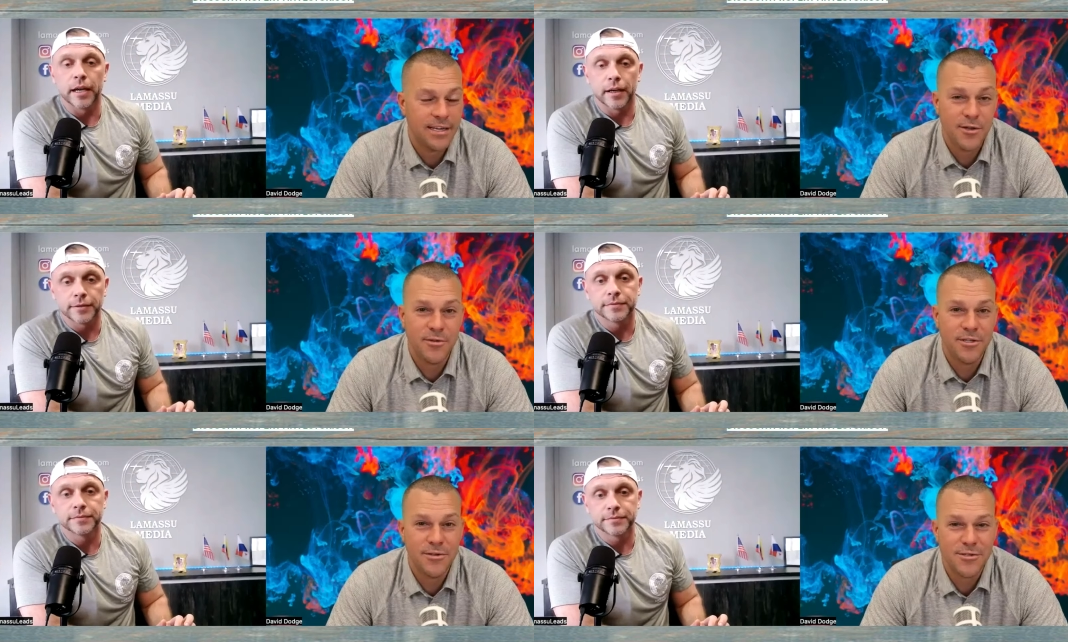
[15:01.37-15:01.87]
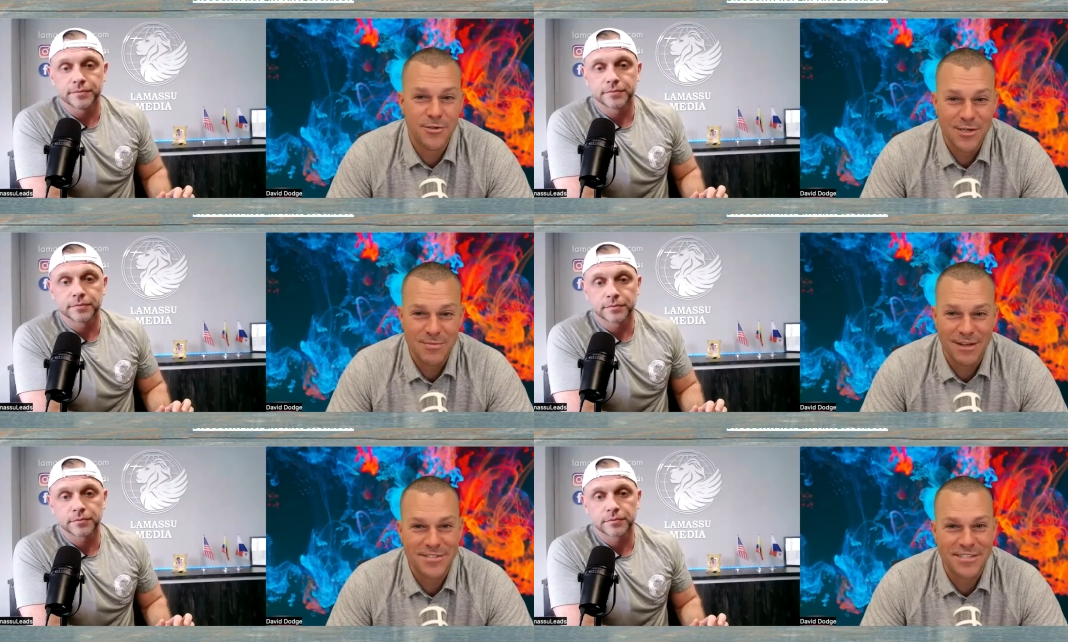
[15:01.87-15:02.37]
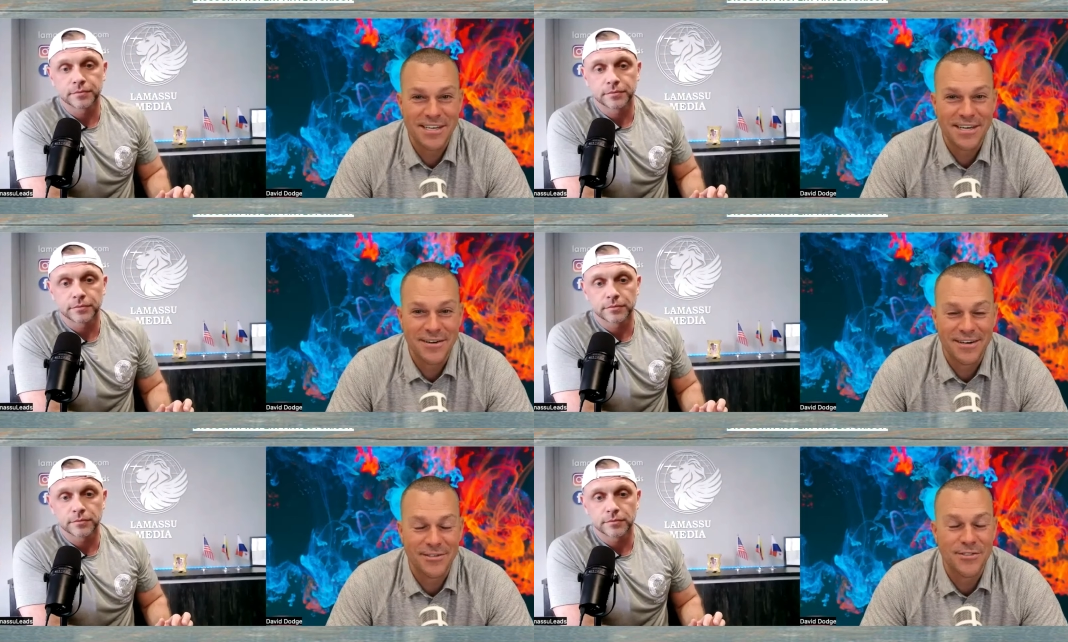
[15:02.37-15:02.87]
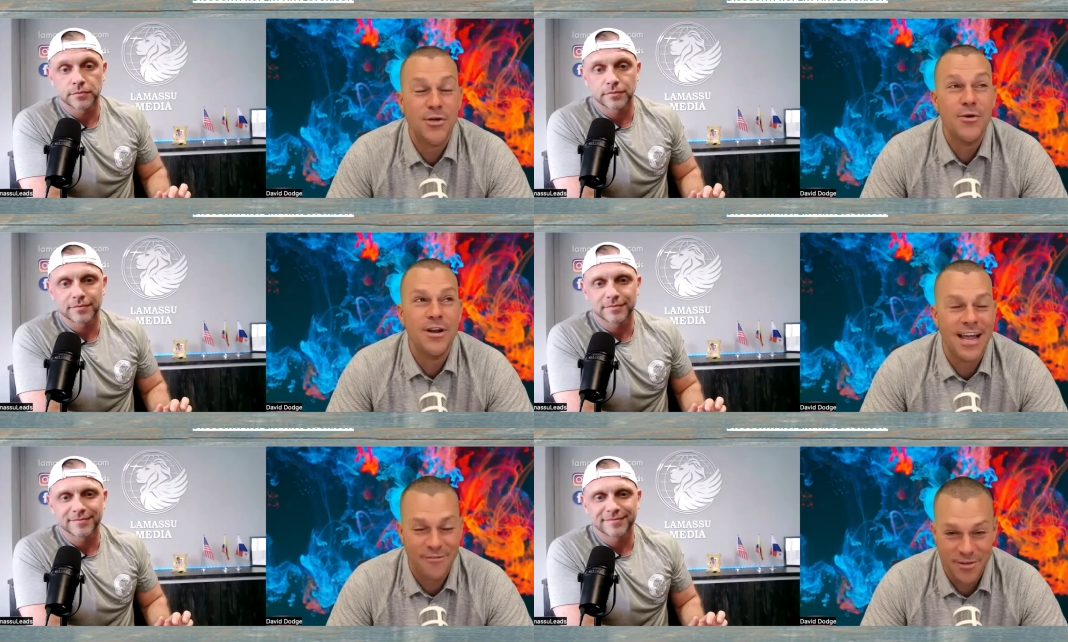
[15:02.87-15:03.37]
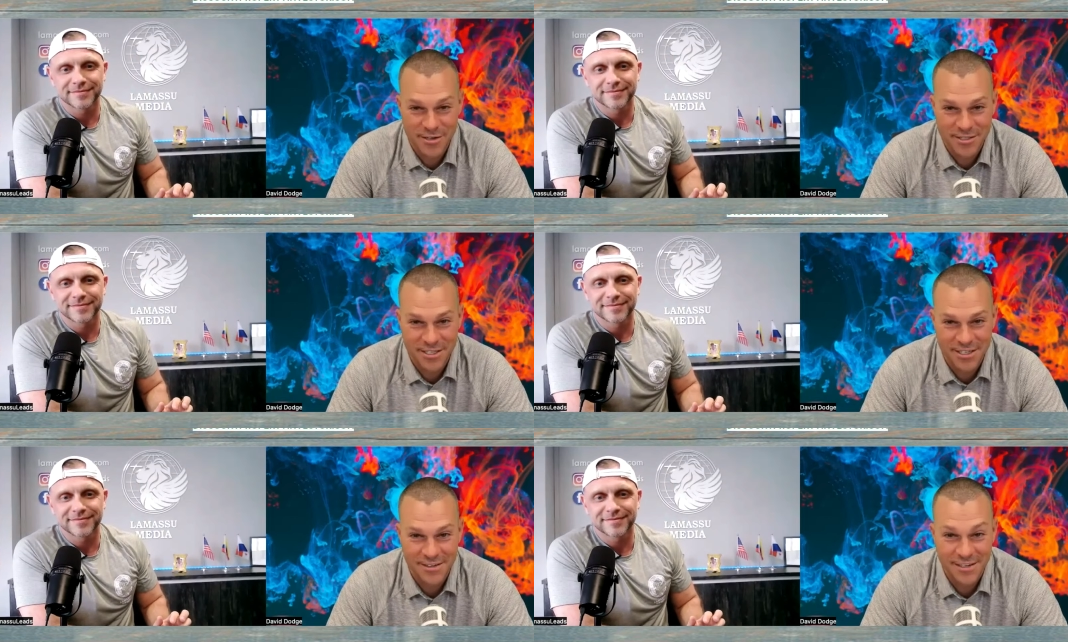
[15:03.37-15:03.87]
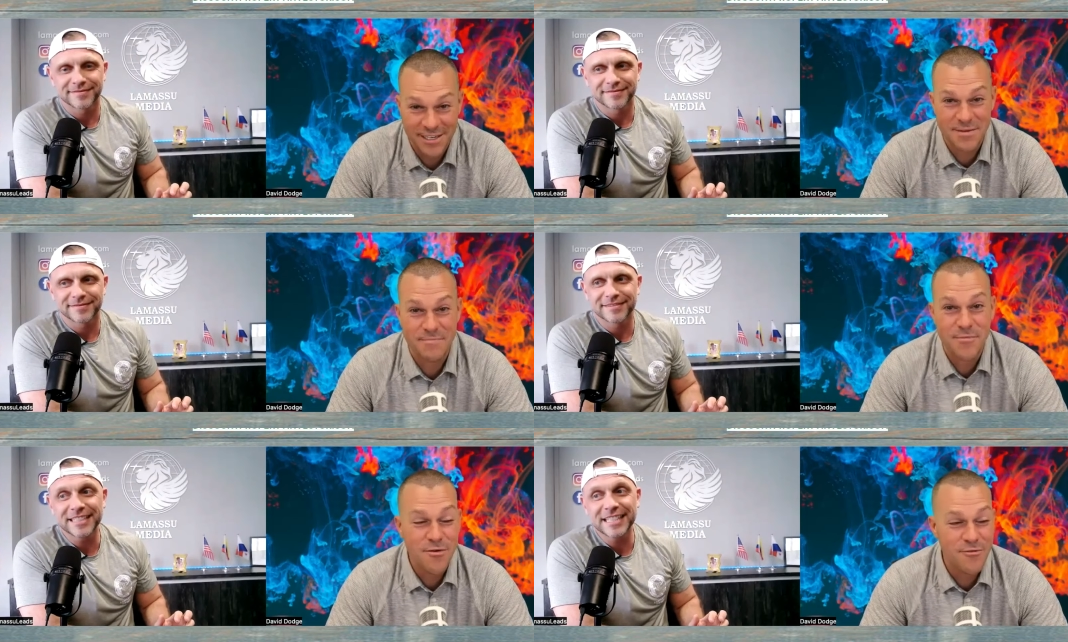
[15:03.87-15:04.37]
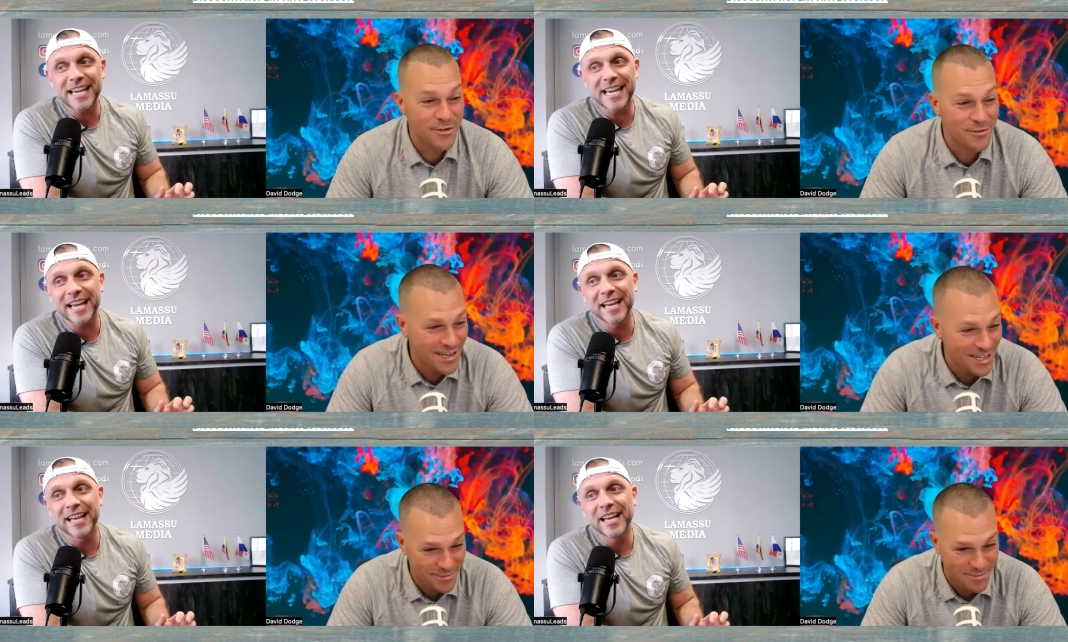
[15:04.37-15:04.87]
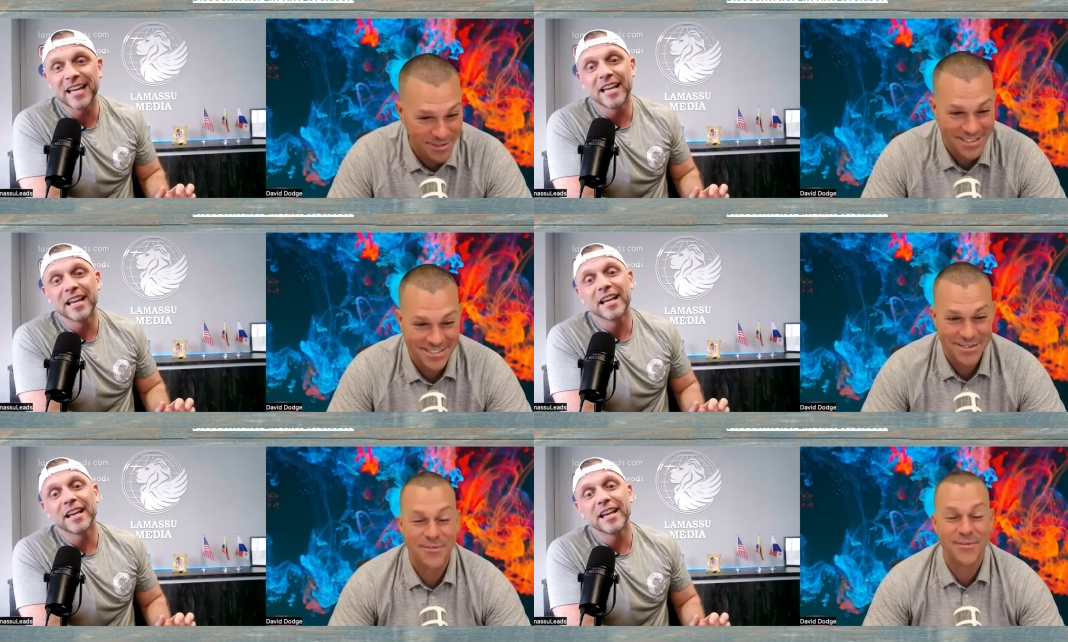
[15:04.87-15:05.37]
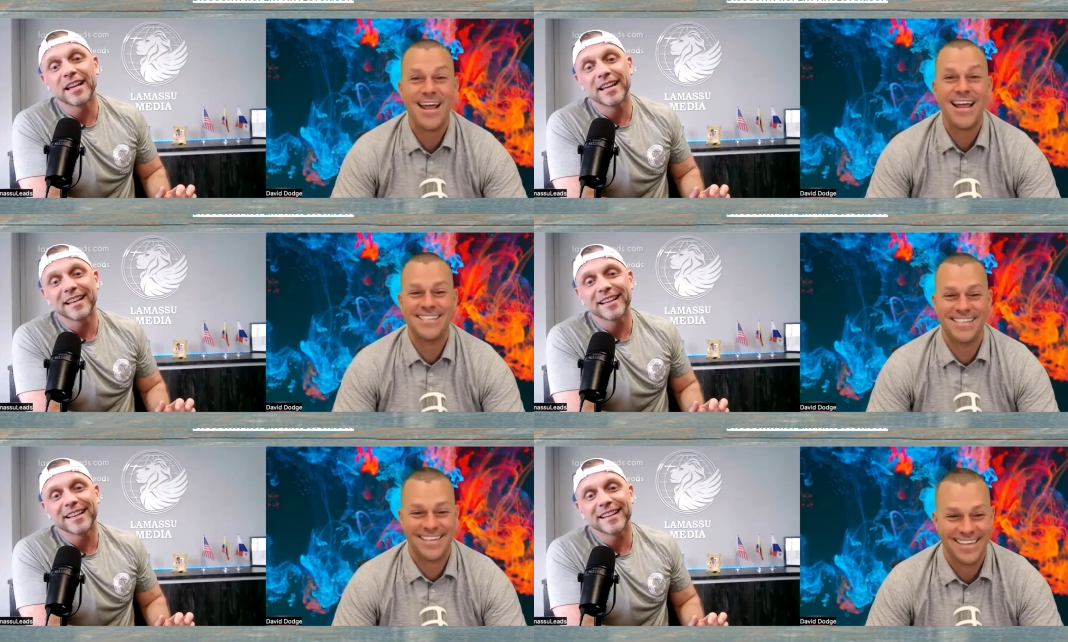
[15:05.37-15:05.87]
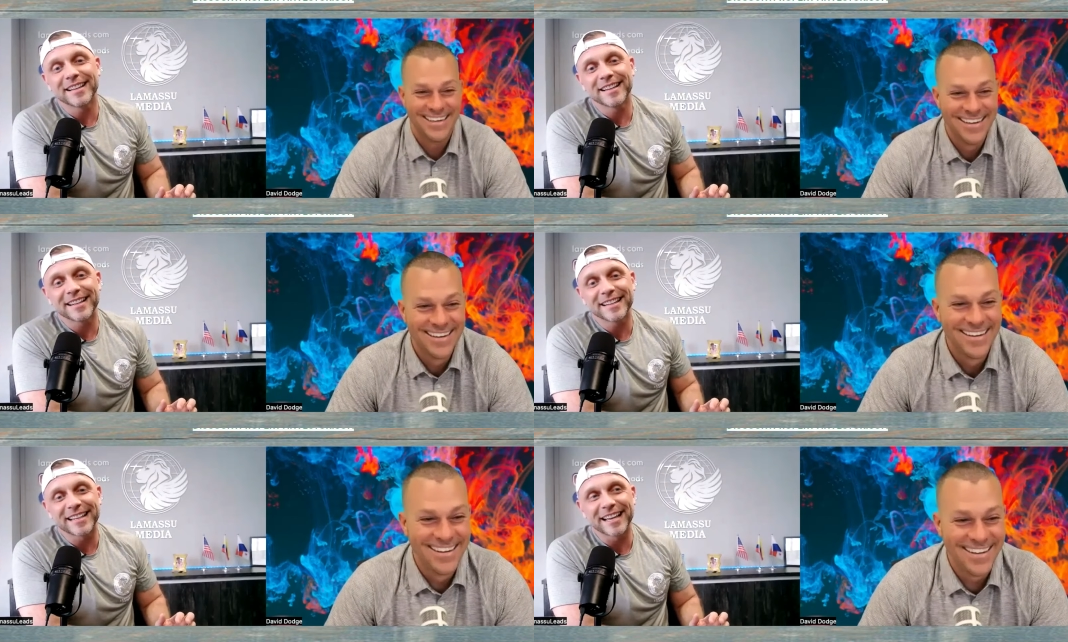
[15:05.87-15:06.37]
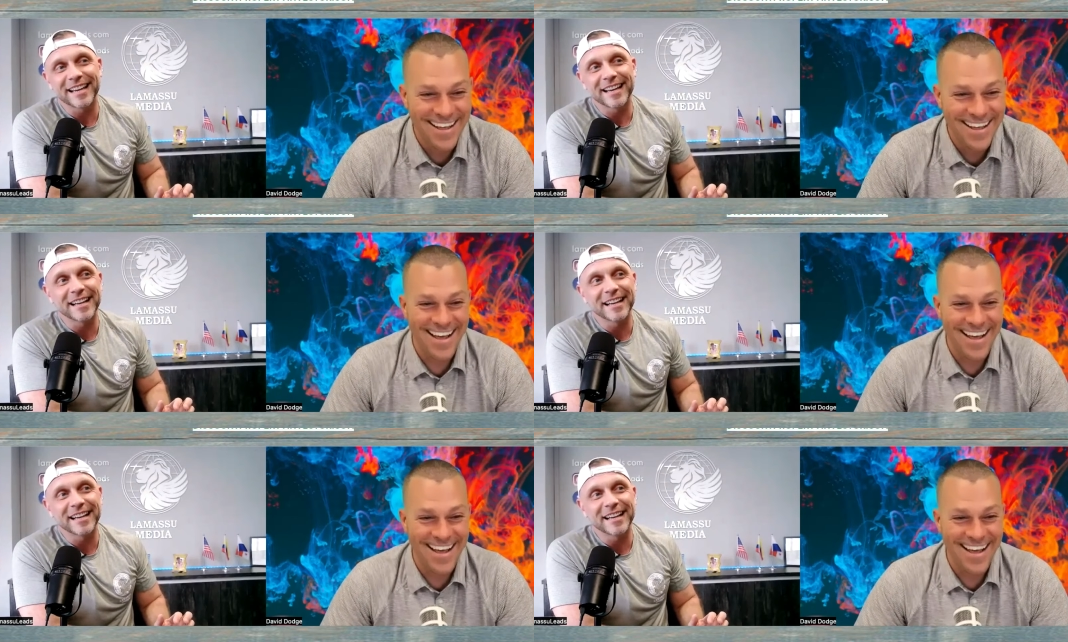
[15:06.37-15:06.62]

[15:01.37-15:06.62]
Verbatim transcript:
Speaker 1: yeah. you, you just learned about this a year, two and a half years ago and moved to yeah. another place. Crazy yeah.